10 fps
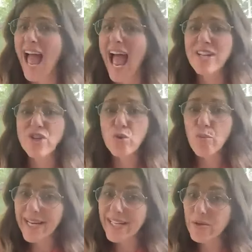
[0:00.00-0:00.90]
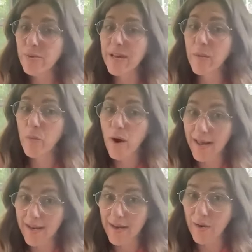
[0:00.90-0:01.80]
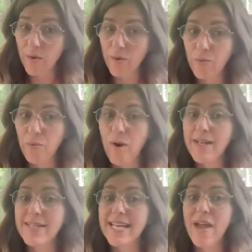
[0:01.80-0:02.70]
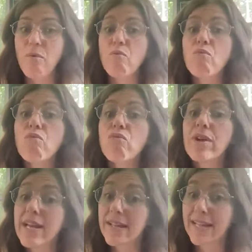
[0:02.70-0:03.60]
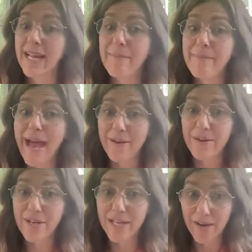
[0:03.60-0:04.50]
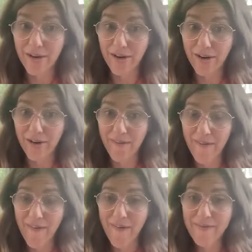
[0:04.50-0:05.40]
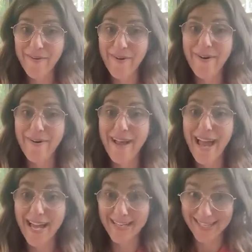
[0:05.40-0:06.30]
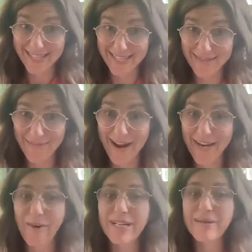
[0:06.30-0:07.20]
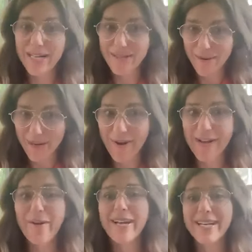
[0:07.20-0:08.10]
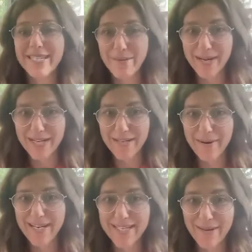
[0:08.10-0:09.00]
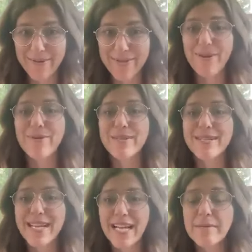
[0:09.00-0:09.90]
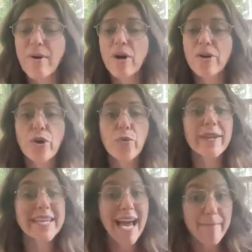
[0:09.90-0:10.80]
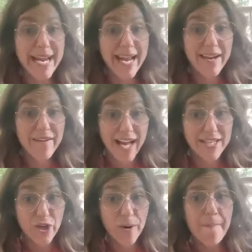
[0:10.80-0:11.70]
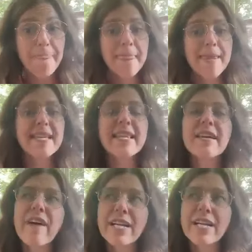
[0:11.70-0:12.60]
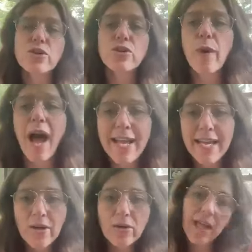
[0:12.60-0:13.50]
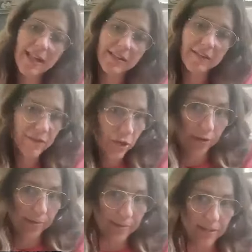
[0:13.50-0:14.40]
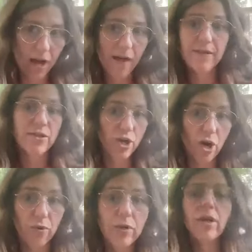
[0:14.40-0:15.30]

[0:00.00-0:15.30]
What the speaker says: And 2021 was a really banner year for exits, right? Going 2021, going into 2022. So you decide to partner with an M&A advisor. Did the advisor, so I hear lots of terms on the show.